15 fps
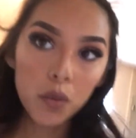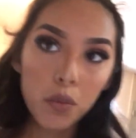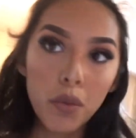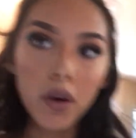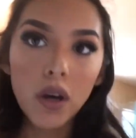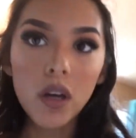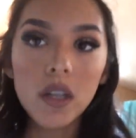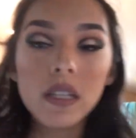
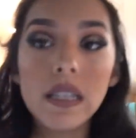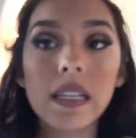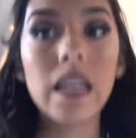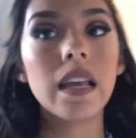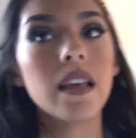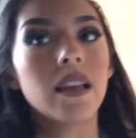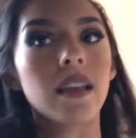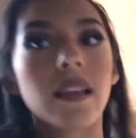But,
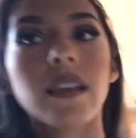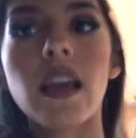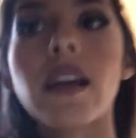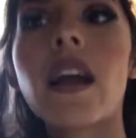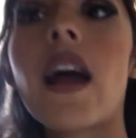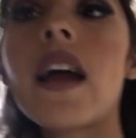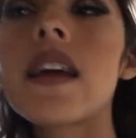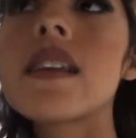yeah
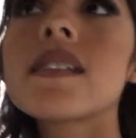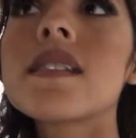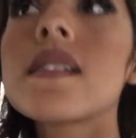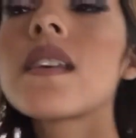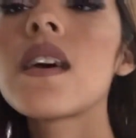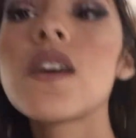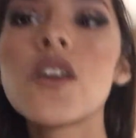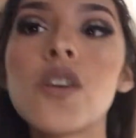guys,
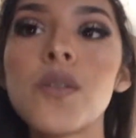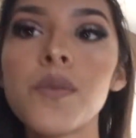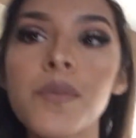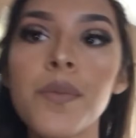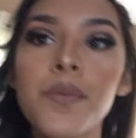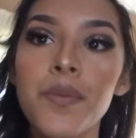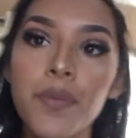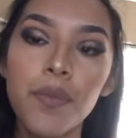
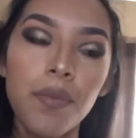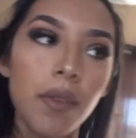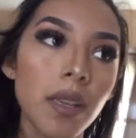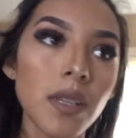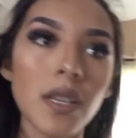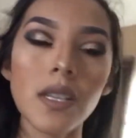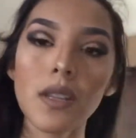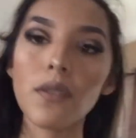this
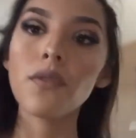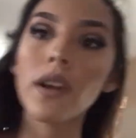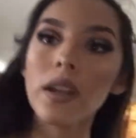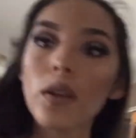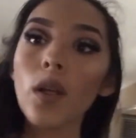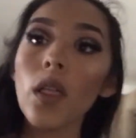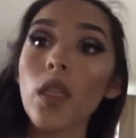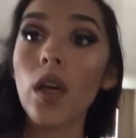is the
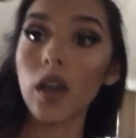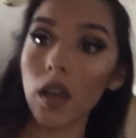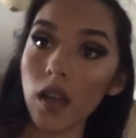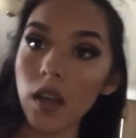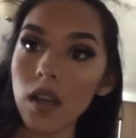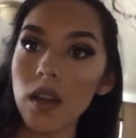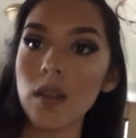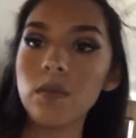final look,
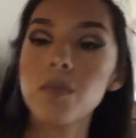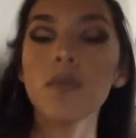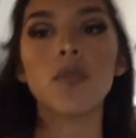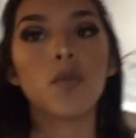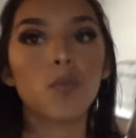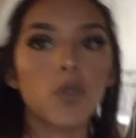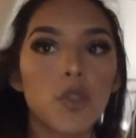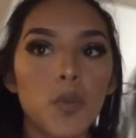
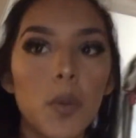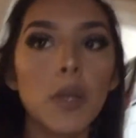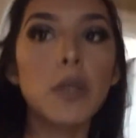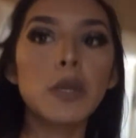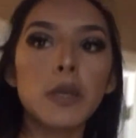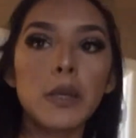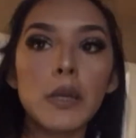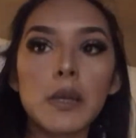which means
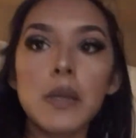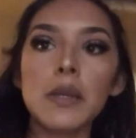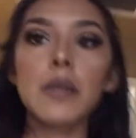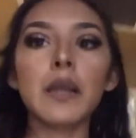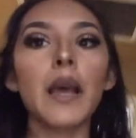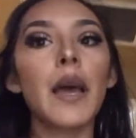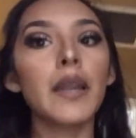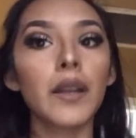this is
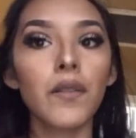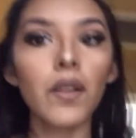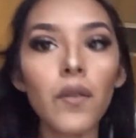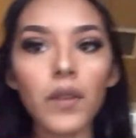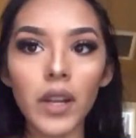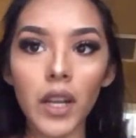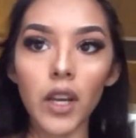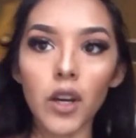the end of the
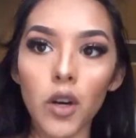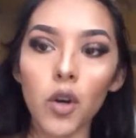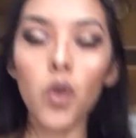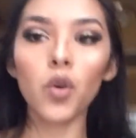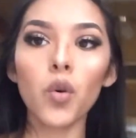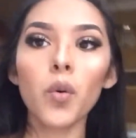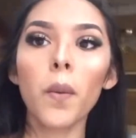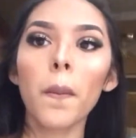video.